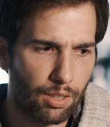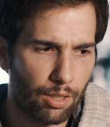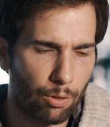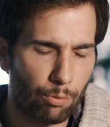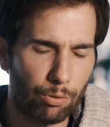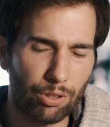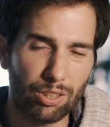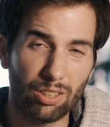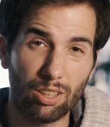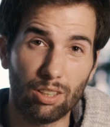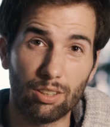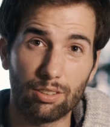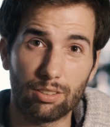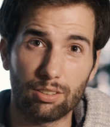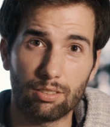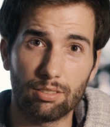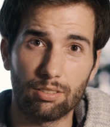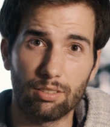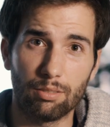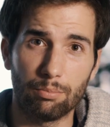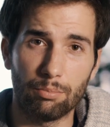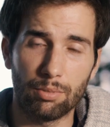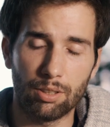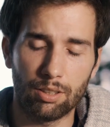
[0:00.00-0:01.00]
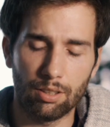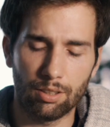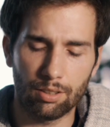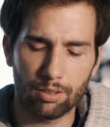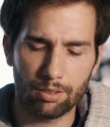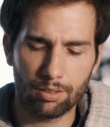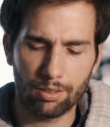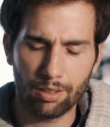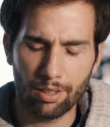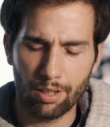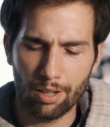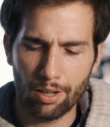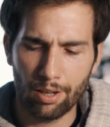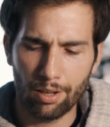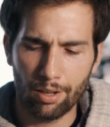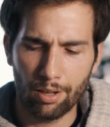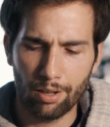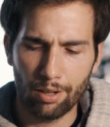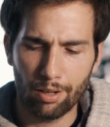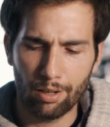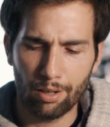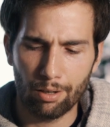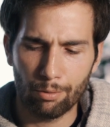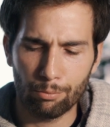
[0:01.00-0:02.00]
results because
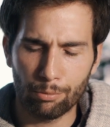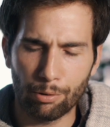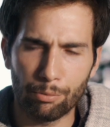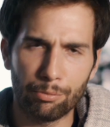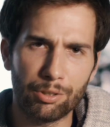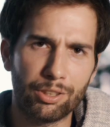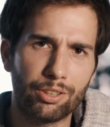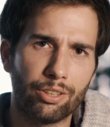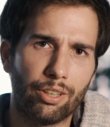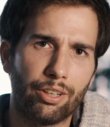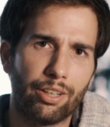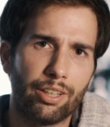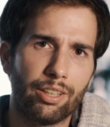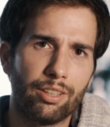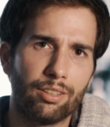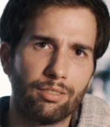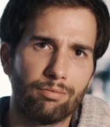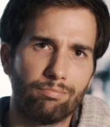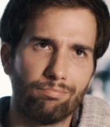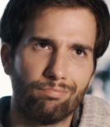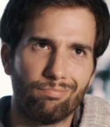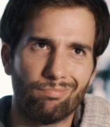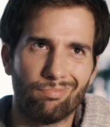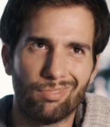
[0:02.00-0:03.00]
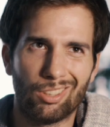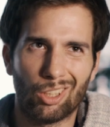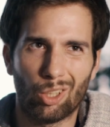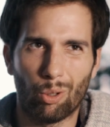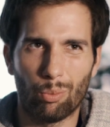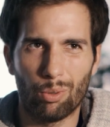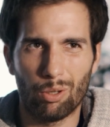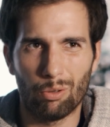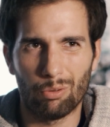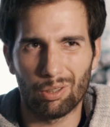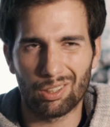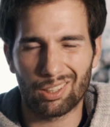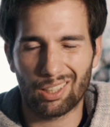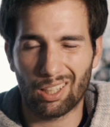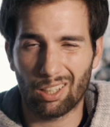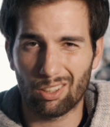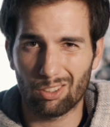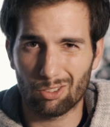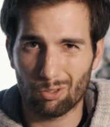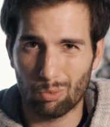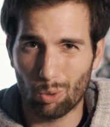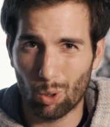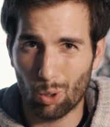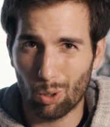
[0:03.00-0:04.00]
when we started, the community was kind
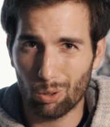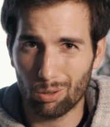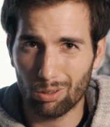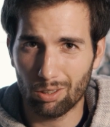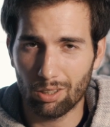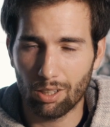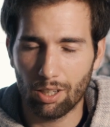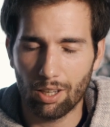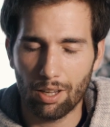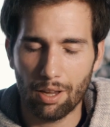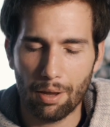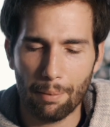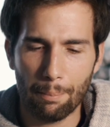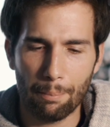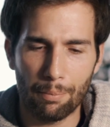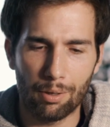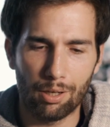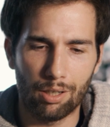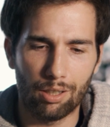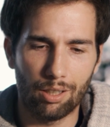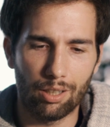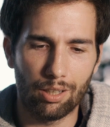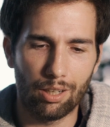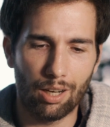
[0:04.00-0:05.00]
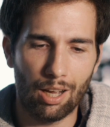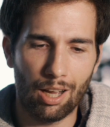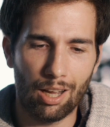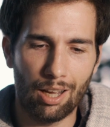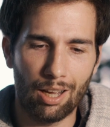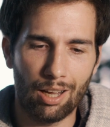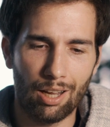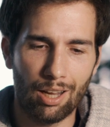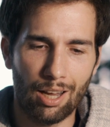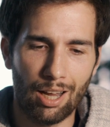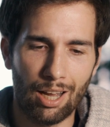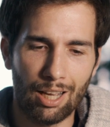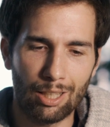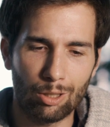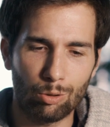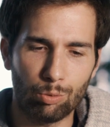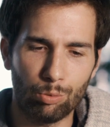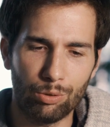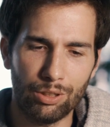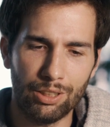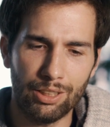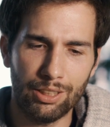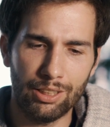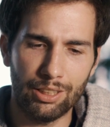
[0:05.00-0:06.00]
of small, but as
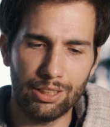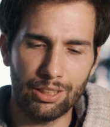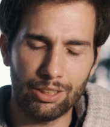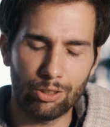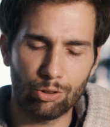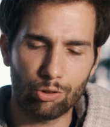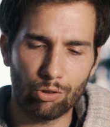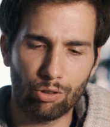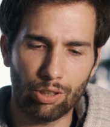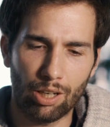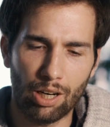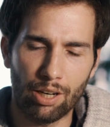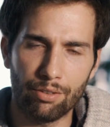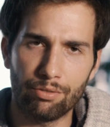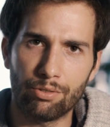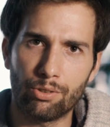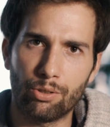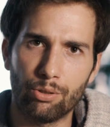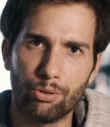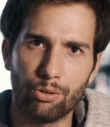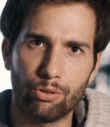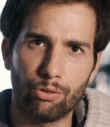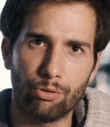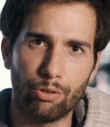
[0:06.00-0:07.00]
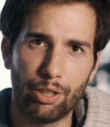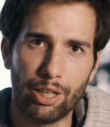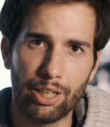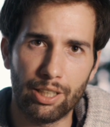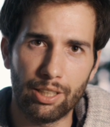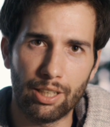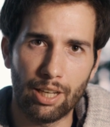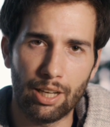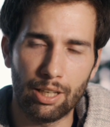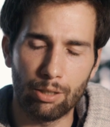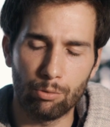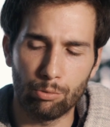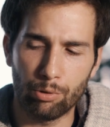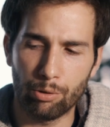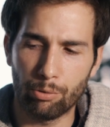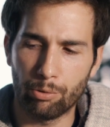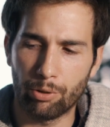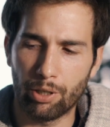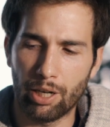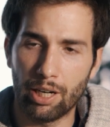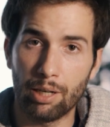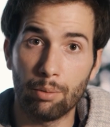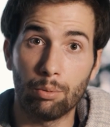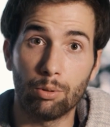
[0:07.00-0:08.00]
we strive to create and we
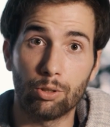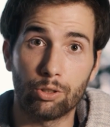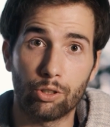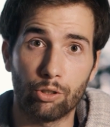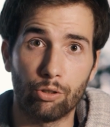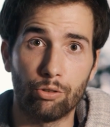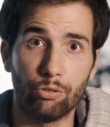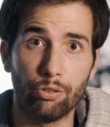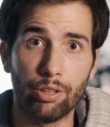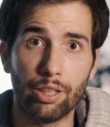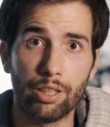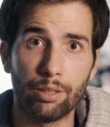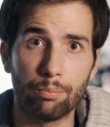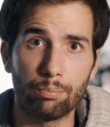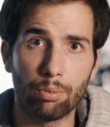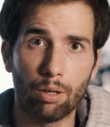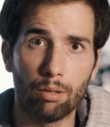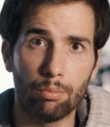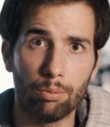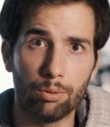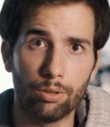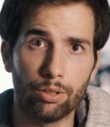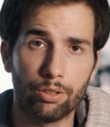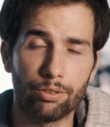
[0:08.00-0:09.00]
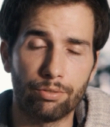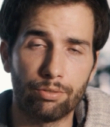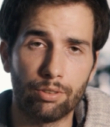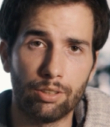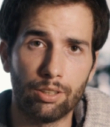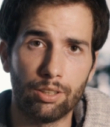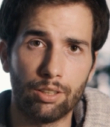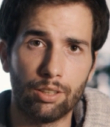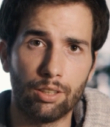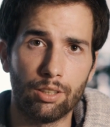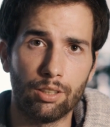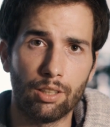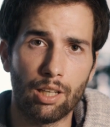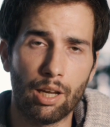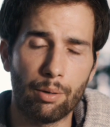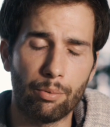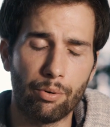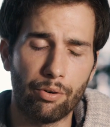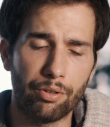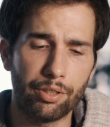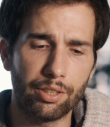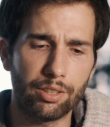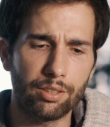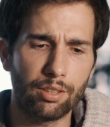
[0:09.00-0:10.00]
were able to create popular
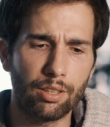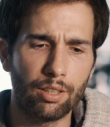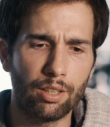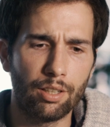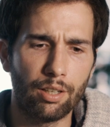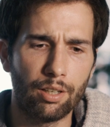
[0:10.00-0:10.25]
libraries,